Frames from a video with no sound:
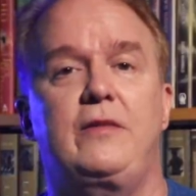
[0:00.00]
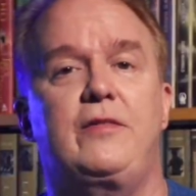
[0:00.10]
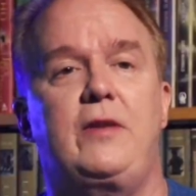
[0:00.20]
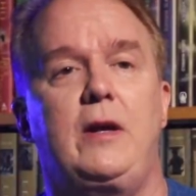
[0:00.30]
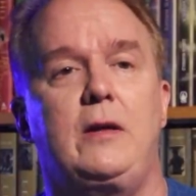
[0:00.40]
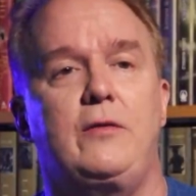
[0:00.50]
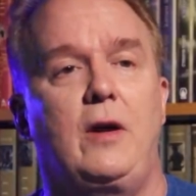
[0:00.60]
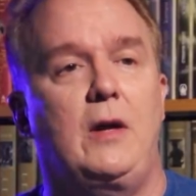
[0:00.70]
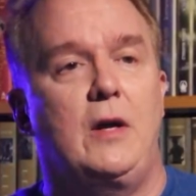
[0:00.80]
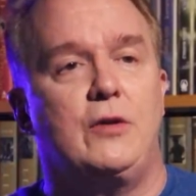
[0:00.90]
Instead,
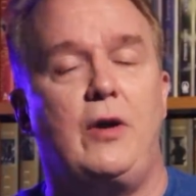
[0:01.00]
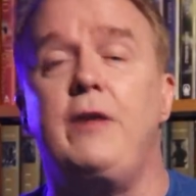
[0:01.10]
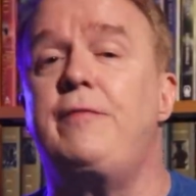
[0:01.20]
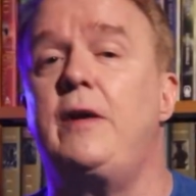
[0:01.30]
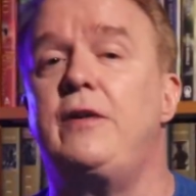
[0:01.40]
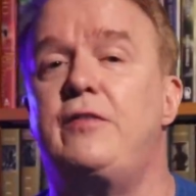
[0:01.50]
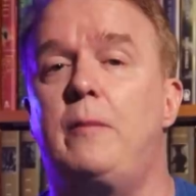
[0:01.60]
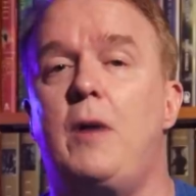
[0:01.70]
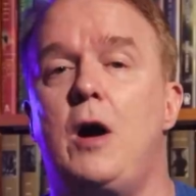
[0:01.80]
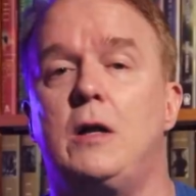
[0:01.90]
try to find
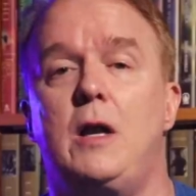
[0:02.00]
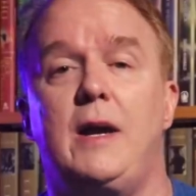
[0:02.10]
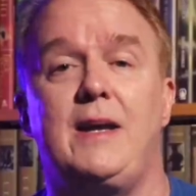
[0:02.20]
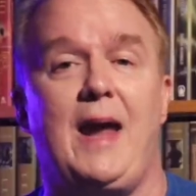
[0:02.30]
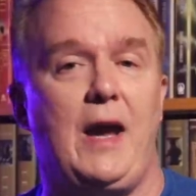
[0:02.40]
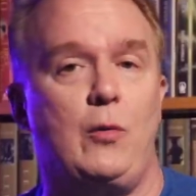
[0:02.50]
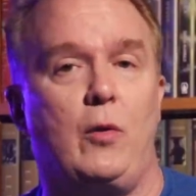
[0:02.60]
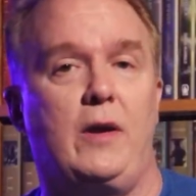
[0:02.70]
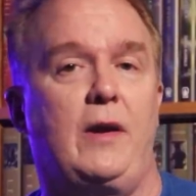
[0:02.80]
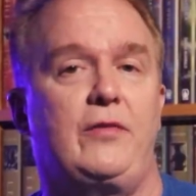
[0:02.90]
some online aid
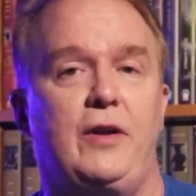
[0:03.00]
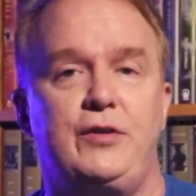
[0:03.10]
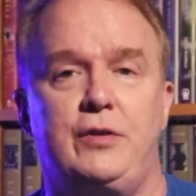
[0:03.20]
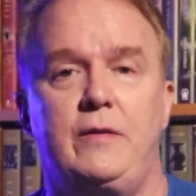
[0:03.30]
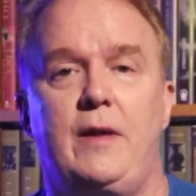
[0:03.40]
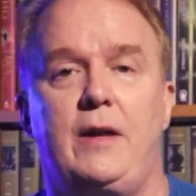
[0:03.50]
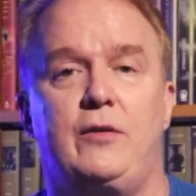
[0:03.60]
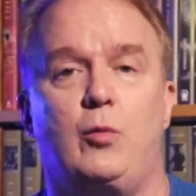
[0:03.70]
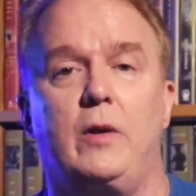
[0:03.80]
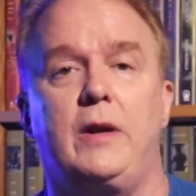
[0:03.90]
organization that
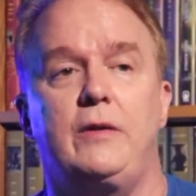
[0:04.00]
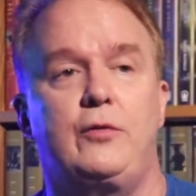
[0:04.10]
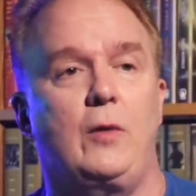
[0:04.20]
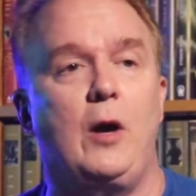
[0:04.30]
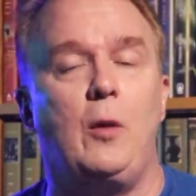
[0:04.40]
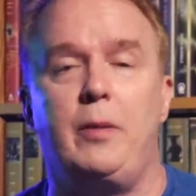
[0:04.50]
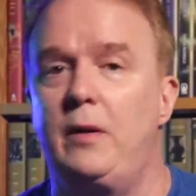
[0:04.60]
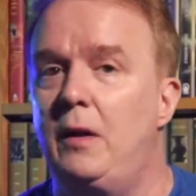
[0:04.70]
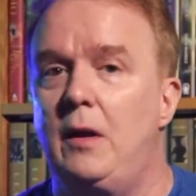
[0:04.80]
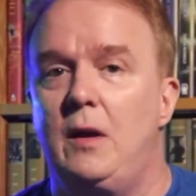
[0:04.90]
is working to help
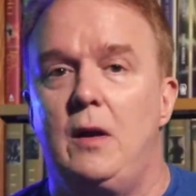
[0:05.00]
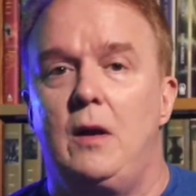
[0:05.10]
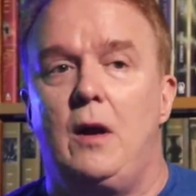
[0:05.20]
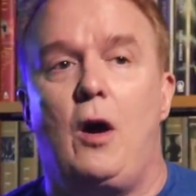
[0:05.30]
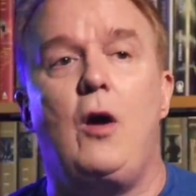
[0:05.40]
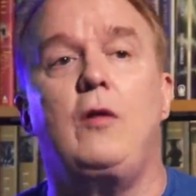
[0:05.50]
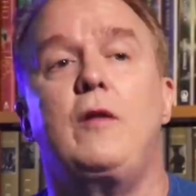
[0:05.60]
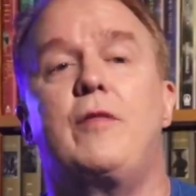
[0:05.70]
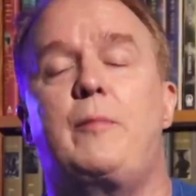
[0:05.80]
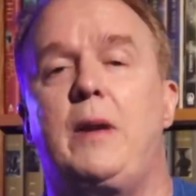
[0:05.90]
all
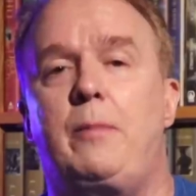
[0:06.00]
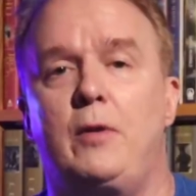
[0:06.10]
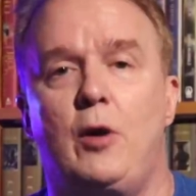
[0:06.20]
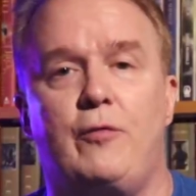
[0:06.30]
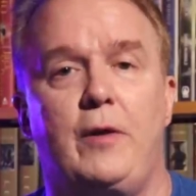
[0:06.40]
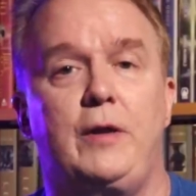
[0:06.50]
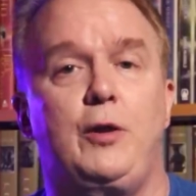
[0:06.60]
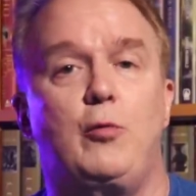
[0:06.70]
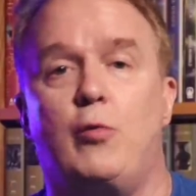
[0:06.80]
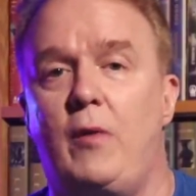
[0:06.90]
of the people over in
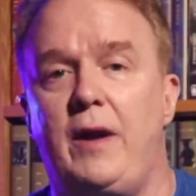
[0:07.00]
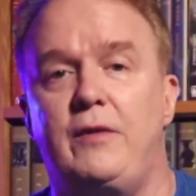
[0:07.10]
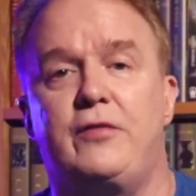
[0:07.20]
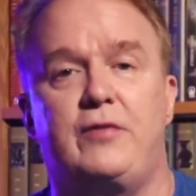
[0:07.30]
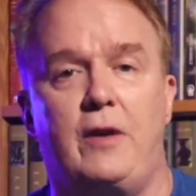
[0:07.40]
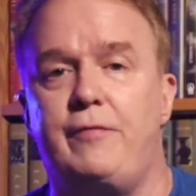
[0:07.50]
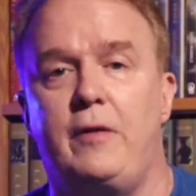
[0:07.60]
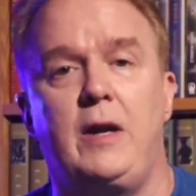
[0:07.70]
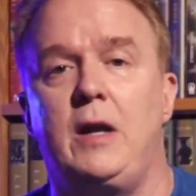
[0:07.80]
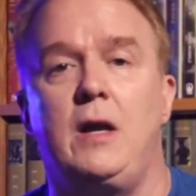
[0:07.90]
Ukraine
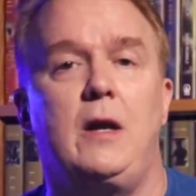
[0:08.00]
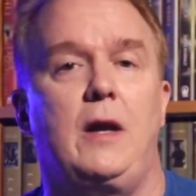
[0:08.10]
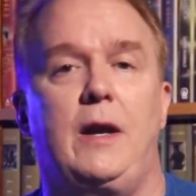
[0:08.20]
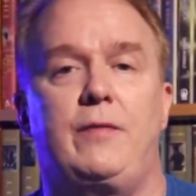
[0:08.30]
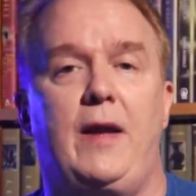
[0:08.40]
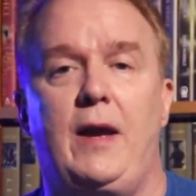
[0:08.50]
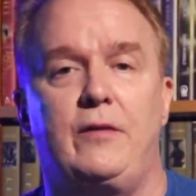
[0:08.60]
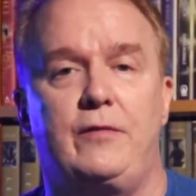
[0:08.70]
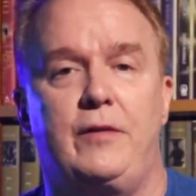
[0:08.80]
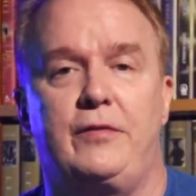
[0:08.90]
suffering at the
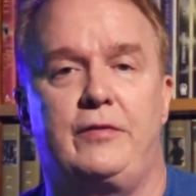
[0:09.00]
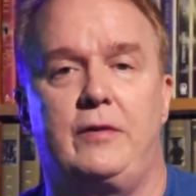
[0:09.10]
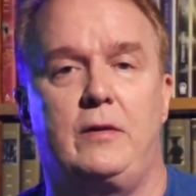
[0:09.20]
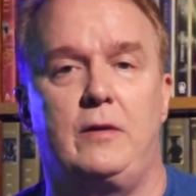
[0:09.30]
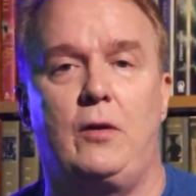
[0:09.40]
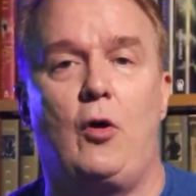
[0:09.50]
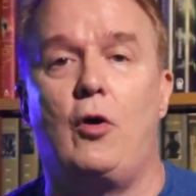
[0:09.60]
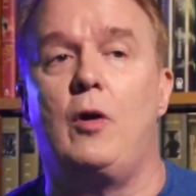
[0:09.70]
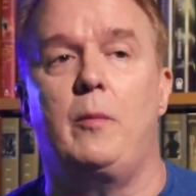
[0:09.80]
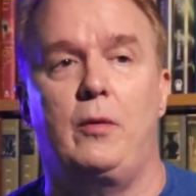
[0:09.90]
hands of this
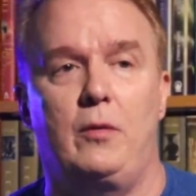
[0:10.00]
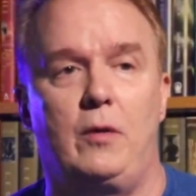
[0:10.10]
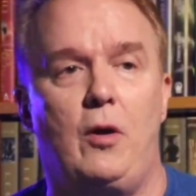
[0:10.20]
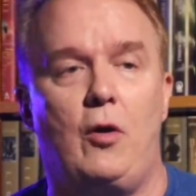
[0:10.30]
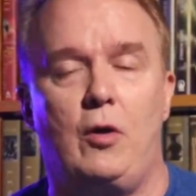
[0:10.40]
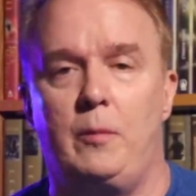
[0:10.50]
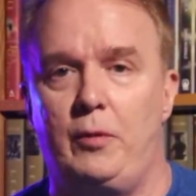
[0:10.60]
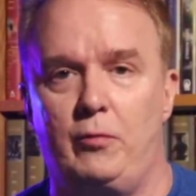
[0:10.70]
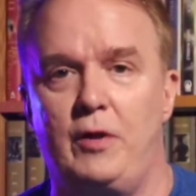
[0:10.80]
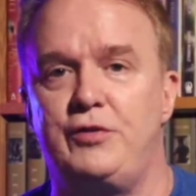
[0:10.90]
horrible,
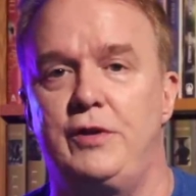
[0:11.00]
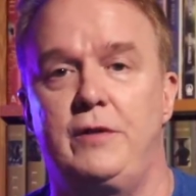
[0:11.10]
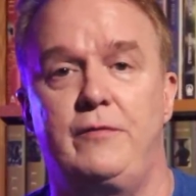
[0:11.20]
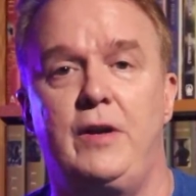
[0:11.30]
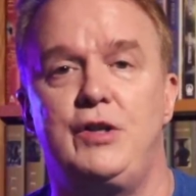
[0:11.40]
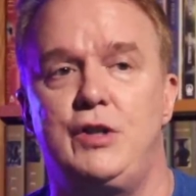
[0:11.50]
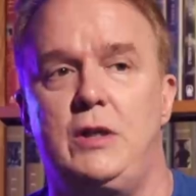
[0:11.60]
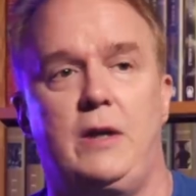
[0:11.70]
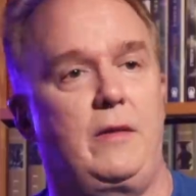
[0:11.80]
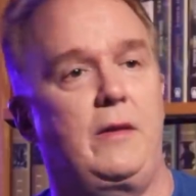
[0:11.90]
horrible Russian
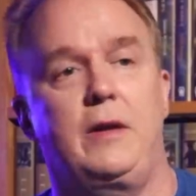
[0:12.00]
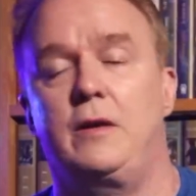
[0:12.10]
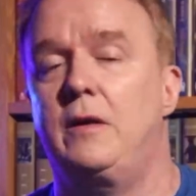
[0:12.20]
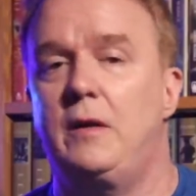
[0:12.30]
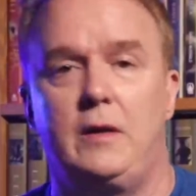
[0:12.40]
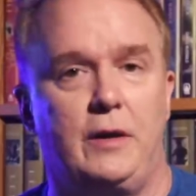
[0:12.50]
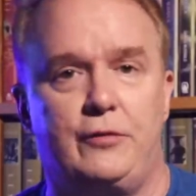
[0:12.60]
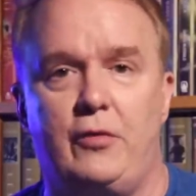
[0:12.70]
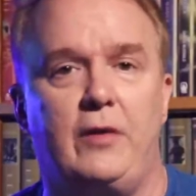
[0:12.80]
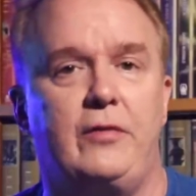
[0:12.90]
invasion and the
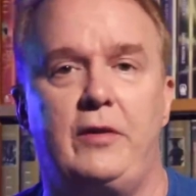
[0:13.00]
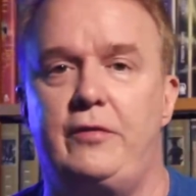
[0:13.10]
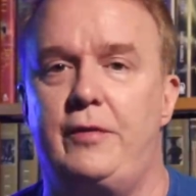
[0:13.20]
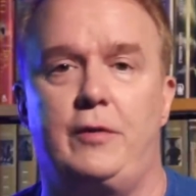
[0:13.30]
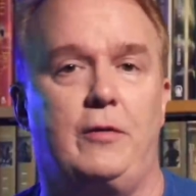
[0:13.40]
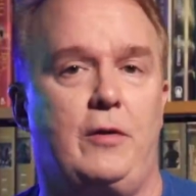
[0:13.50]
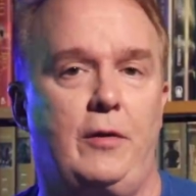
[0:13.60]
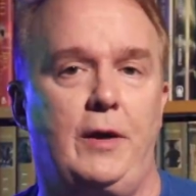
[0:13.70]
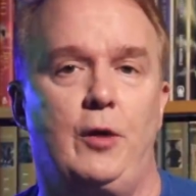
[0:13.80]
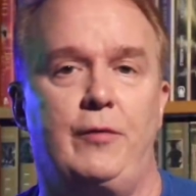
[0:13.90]
atrocities that are
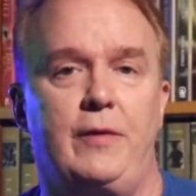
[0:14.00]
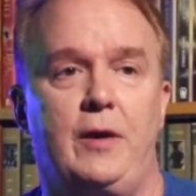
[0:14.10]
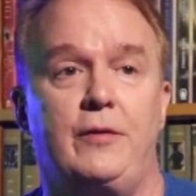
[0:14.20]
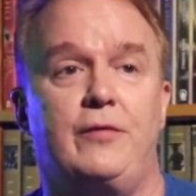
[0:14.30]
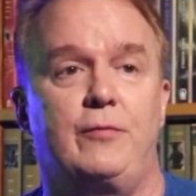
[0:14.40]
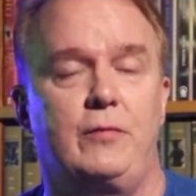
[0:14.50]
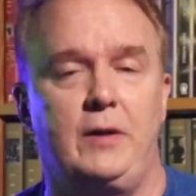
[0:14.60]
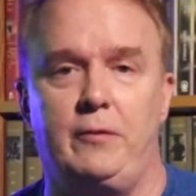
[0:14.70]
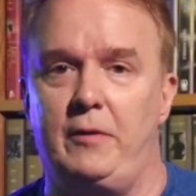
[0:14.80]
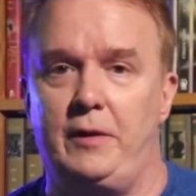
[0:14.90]
occurring over there. It's
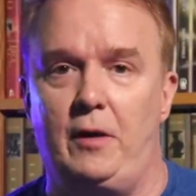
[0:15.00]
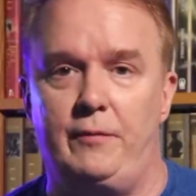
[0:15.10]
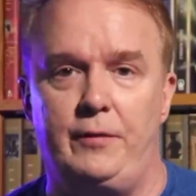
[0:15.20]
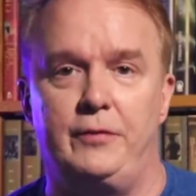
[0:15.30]
really, really awful.